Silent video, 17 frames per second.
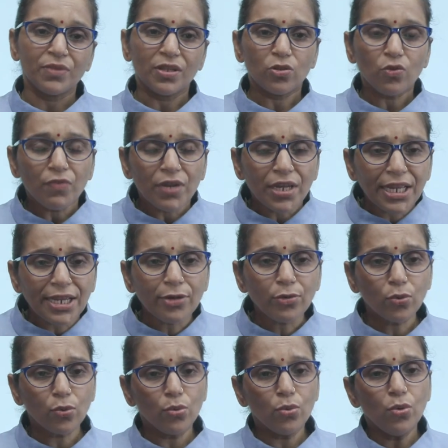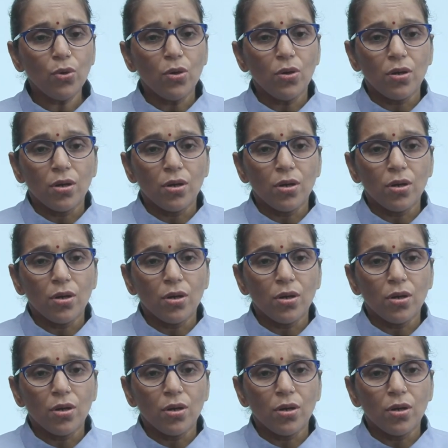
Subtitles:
So, we need to